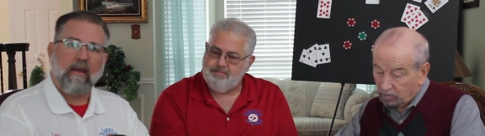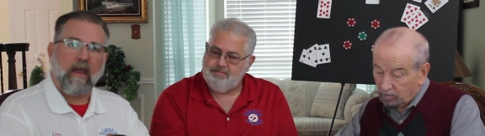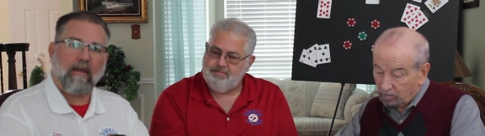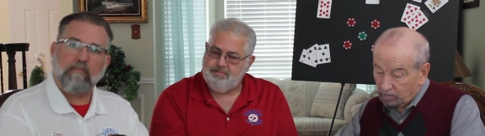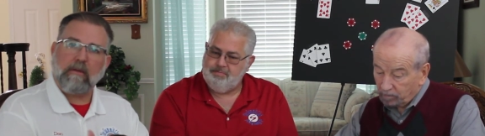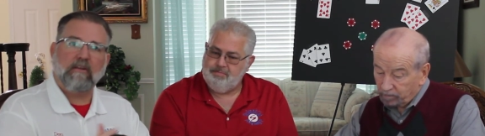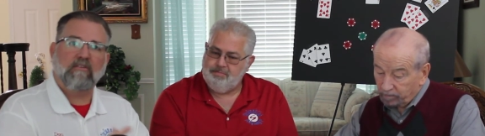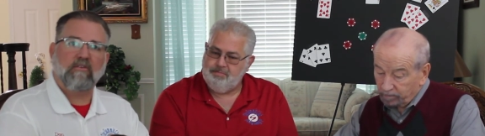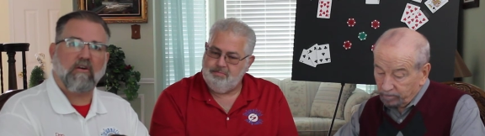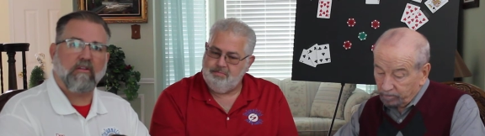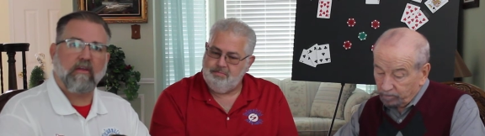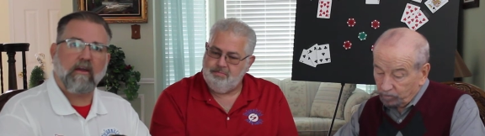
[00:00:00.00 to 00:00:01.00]
Speaker 1: and meet us
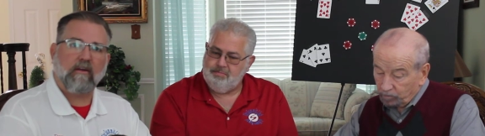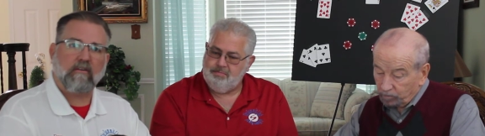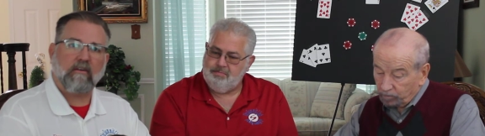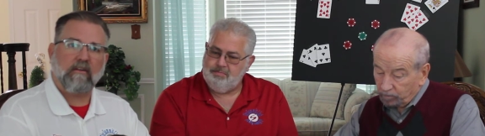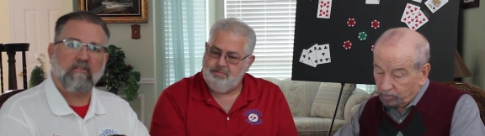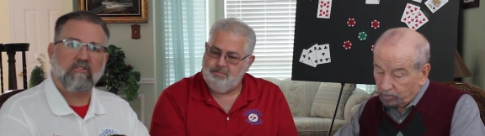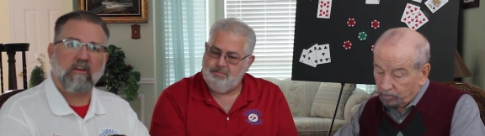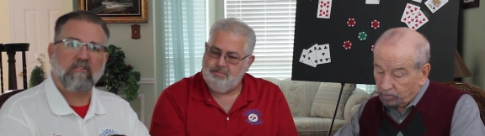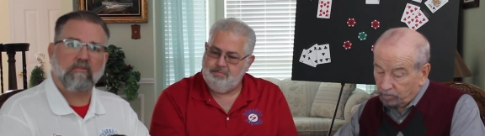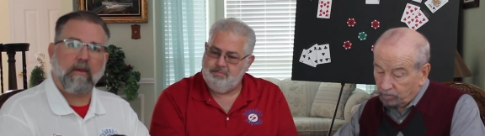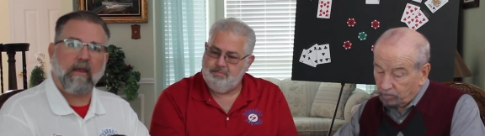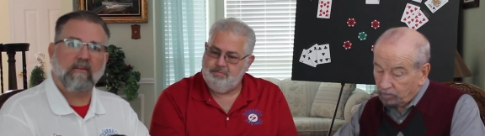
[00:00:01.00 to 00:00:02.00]
all there and, and shake
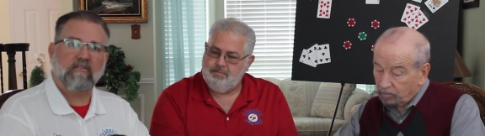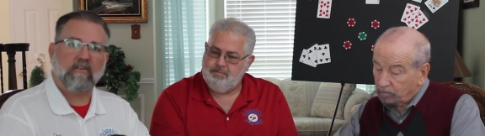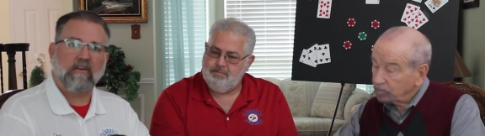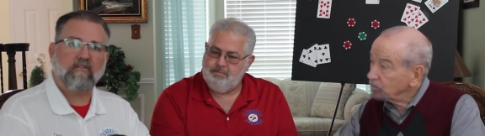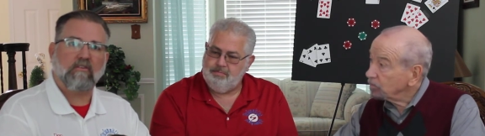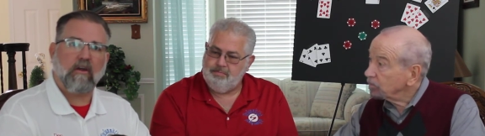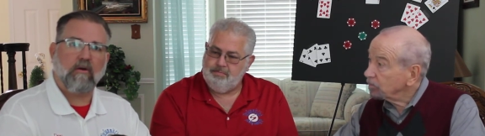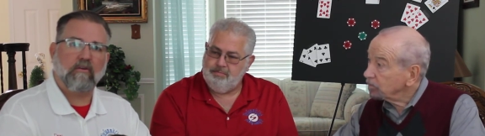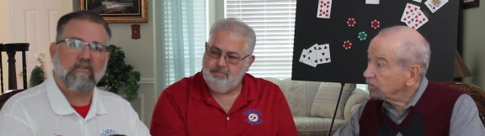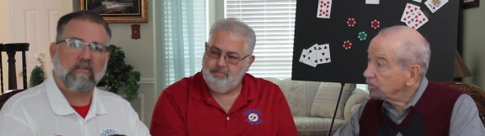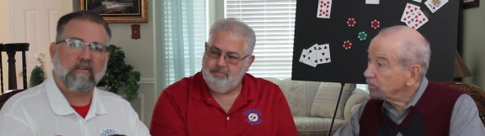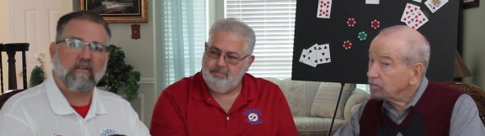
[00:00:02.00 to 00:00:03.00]
some hands and get to know
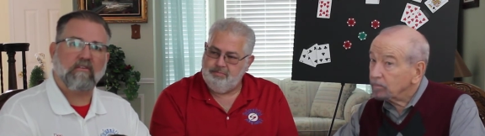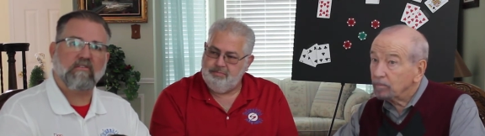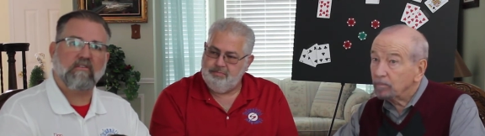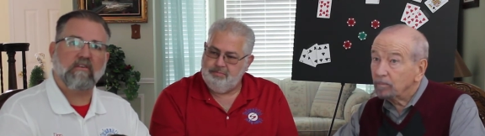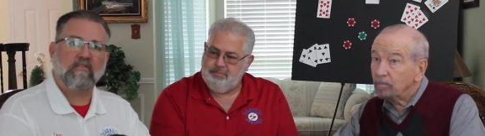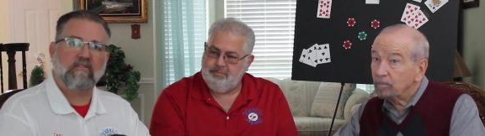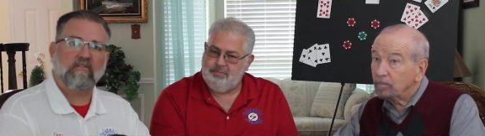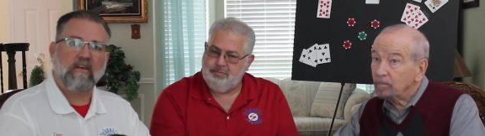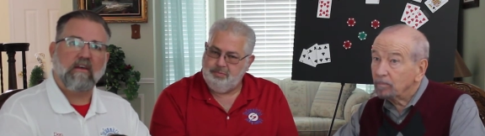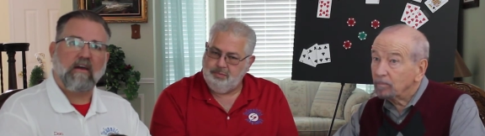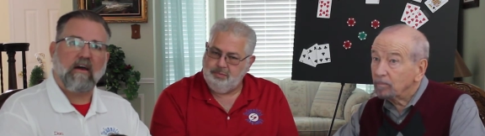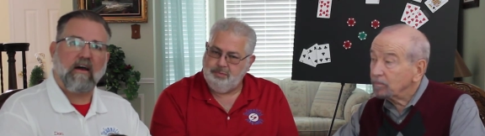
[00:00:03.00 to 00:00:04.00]
us and then see us
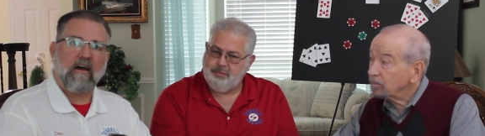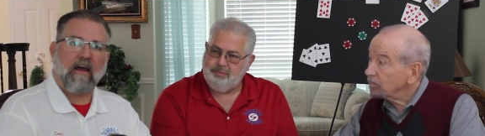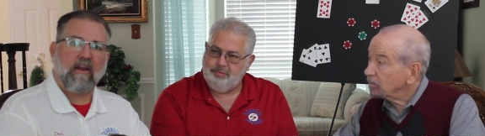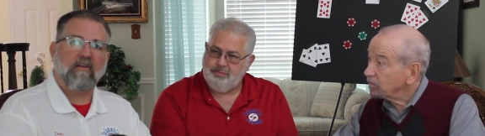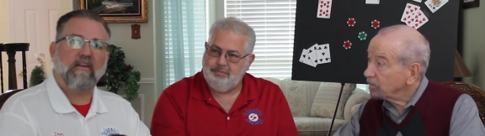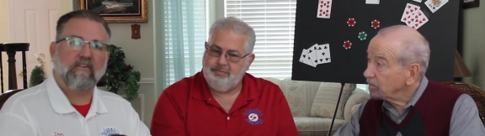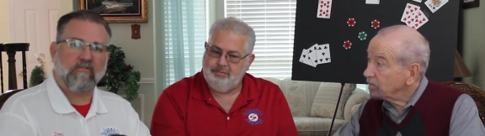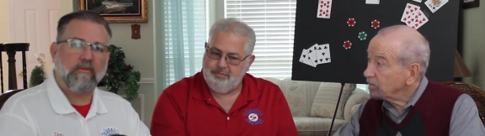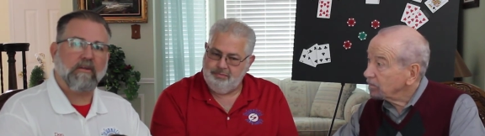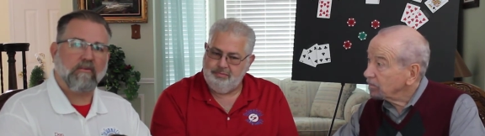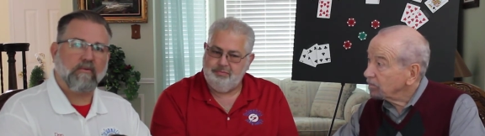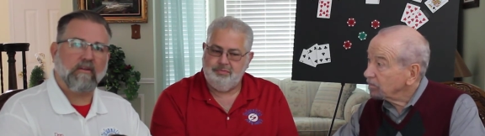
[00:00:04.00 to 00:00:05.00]
uh, at our next
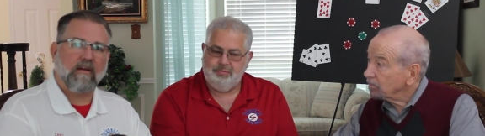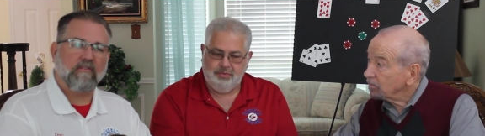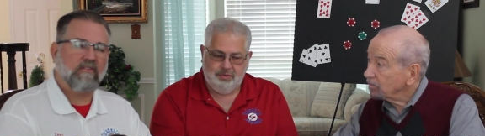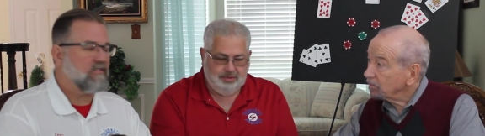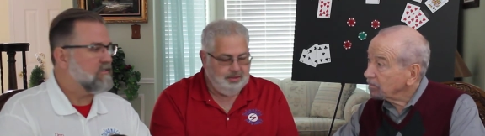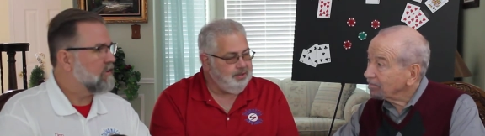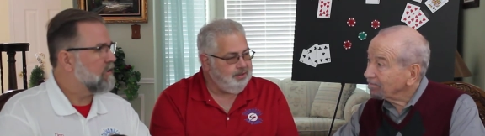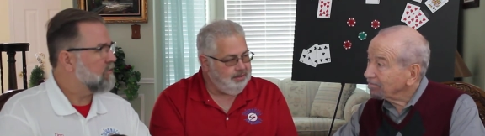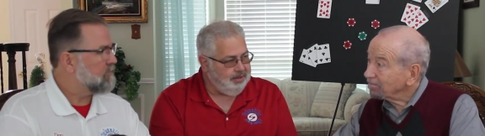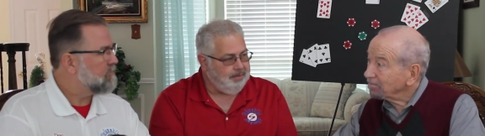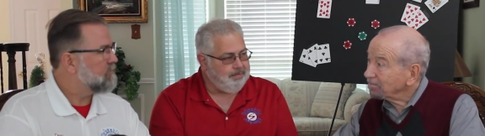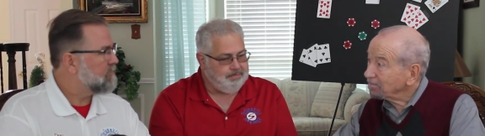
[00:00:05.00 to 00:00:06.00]
meeting. We'd love to see you there.
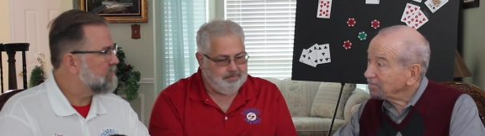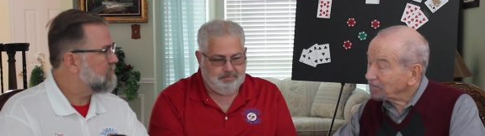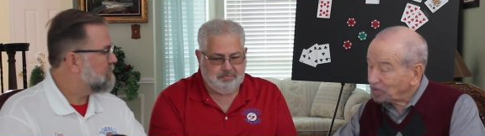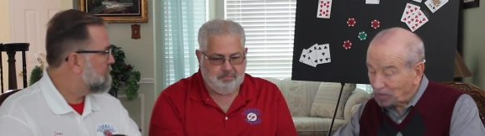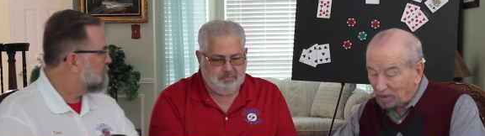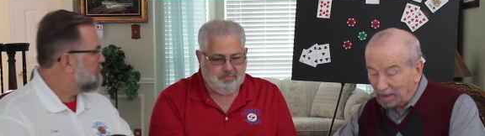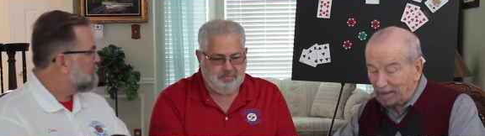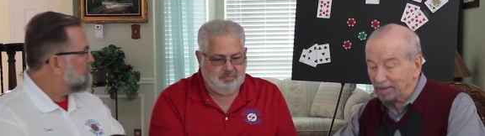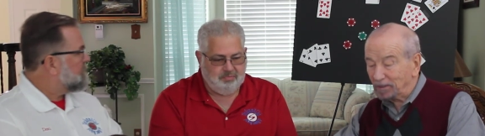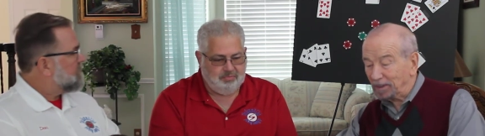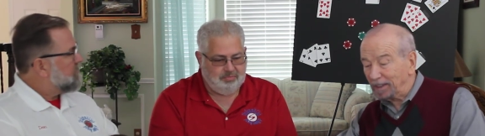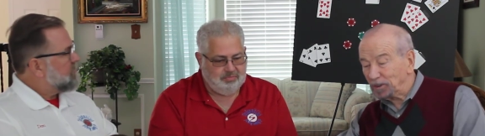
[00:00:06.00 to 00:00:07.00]
Speaker 2: Yep. Well,
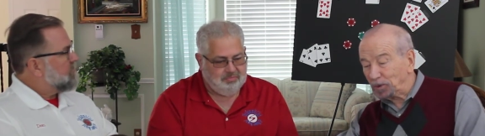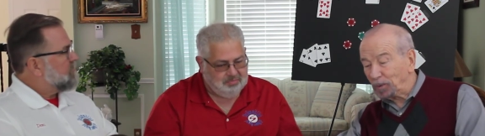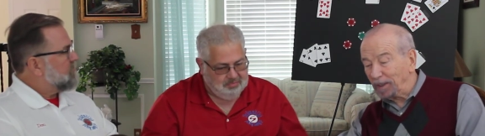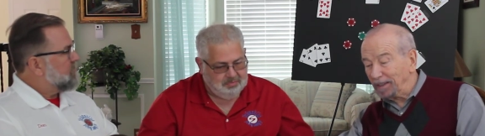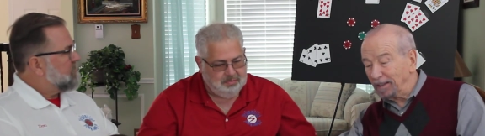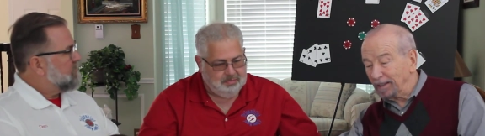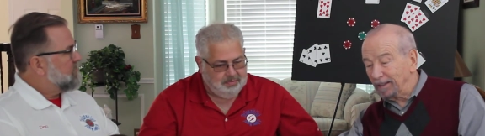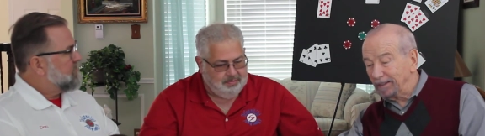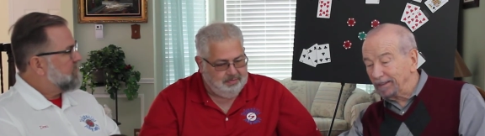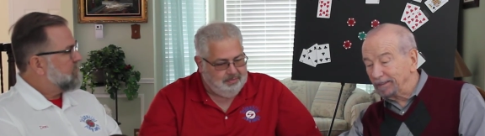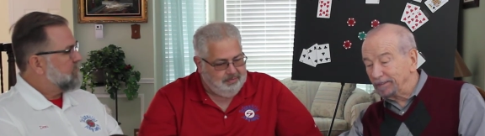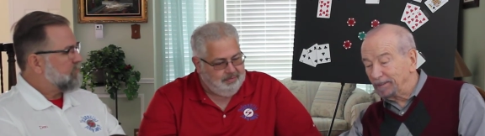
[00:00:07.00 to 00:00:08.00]
that's that's great.
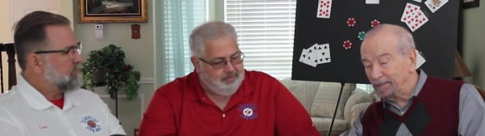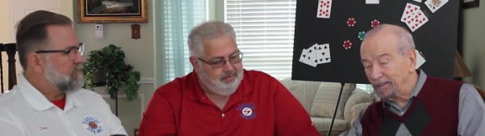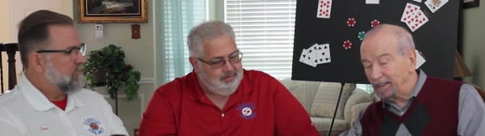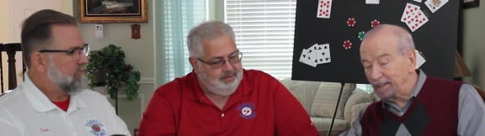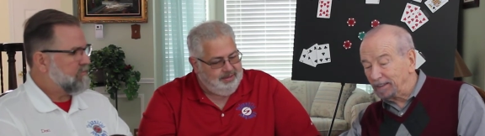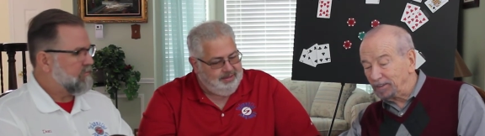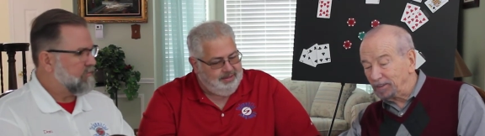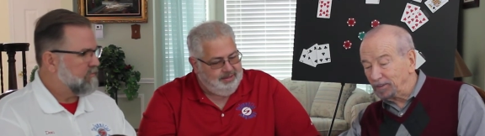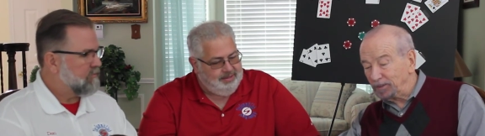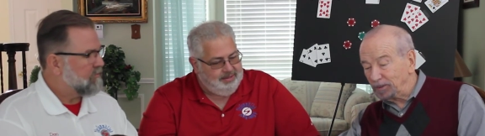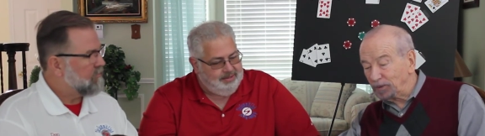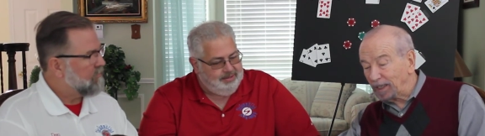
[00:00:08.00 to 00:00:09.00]
Uh, you,
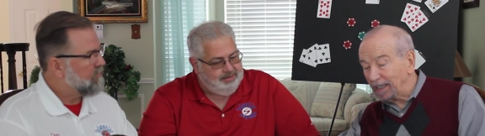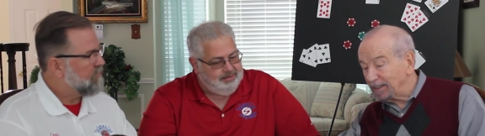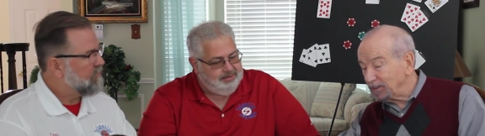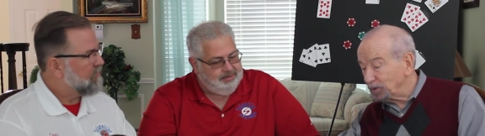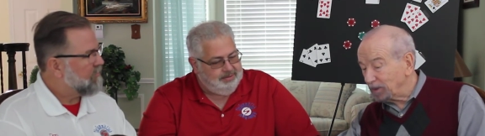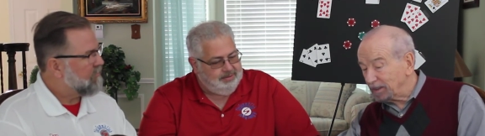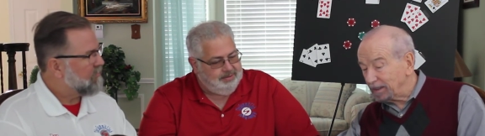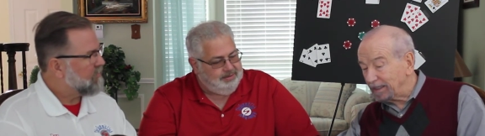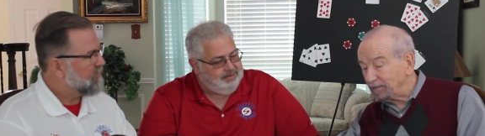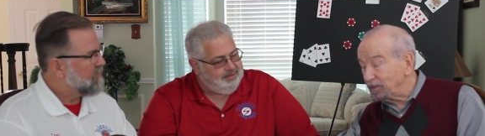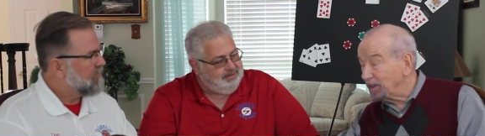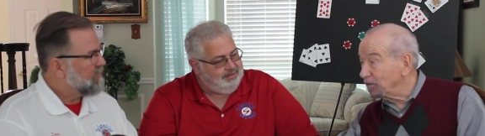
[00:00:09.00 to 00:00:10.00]
you, guys
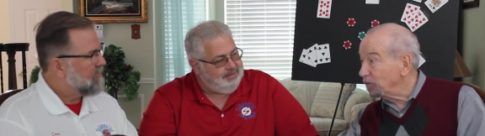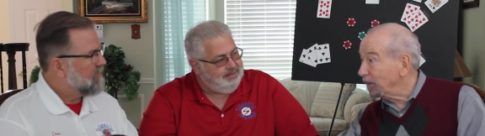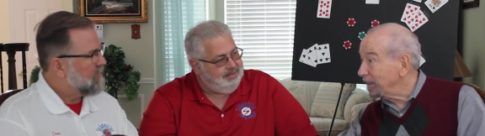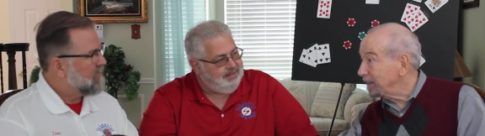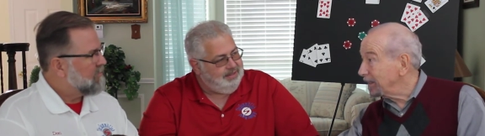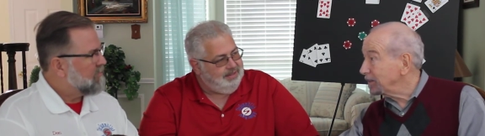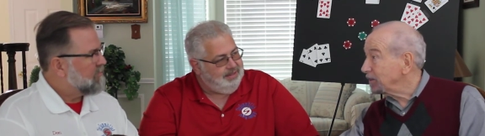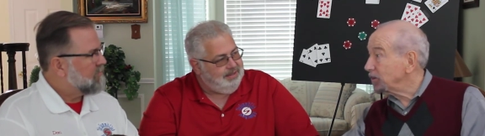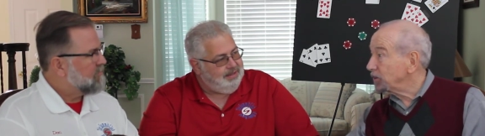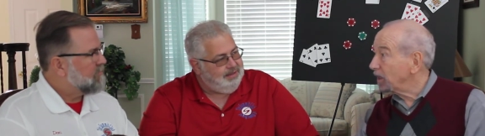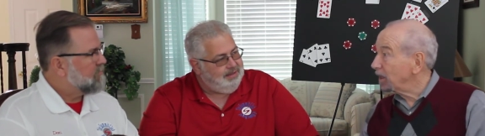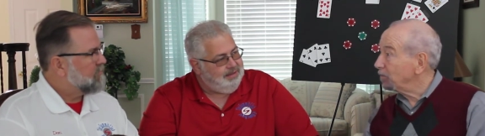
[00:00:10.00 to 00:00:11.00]
have done a fantastic
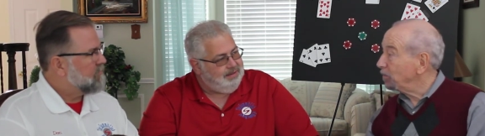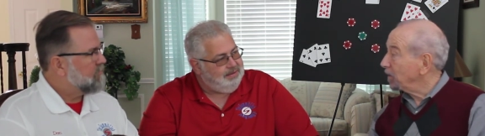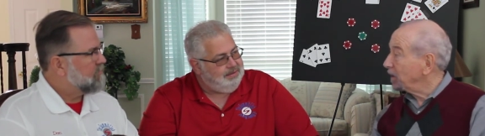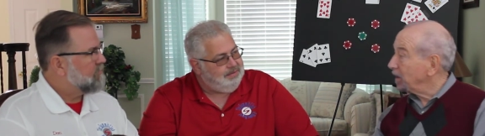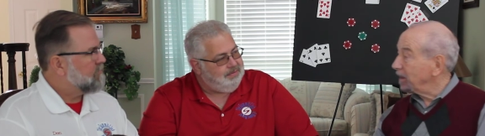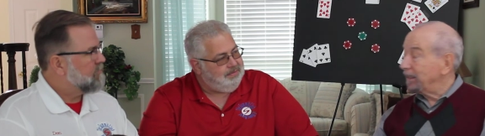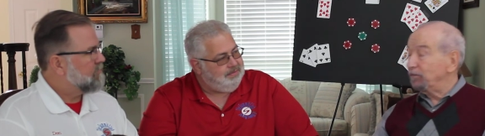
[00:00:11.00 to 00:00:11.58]
job, uh, and